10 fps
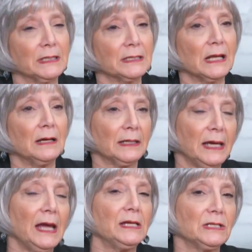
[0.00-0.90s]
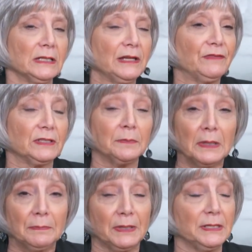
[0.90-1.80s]
uh, occasionally, if it's a
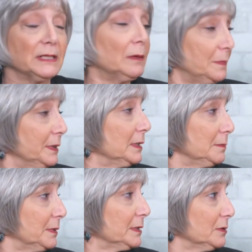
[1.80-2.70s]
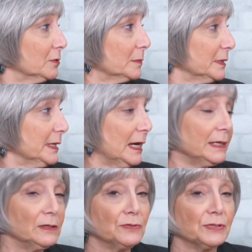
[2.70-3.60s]
big piece, I'll pin it. But normally, I
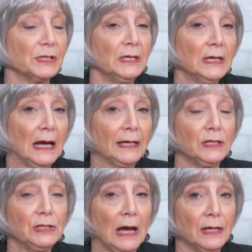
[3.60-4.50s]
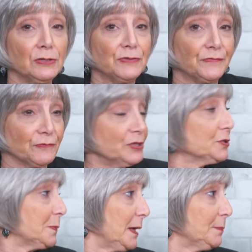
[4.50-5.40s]
use I can I use
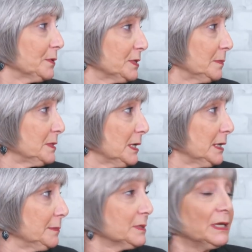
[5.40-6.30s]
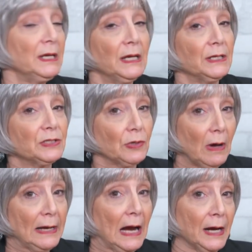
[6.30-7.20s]
freezer paper sometimes, and mm -hmm. so
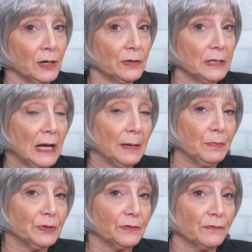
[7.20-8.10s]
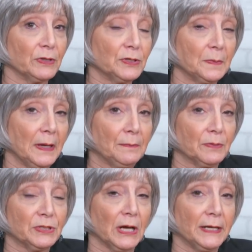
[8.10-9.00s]
I iron it. I put the freezer paper
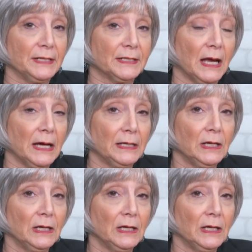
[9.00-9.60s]
shiny side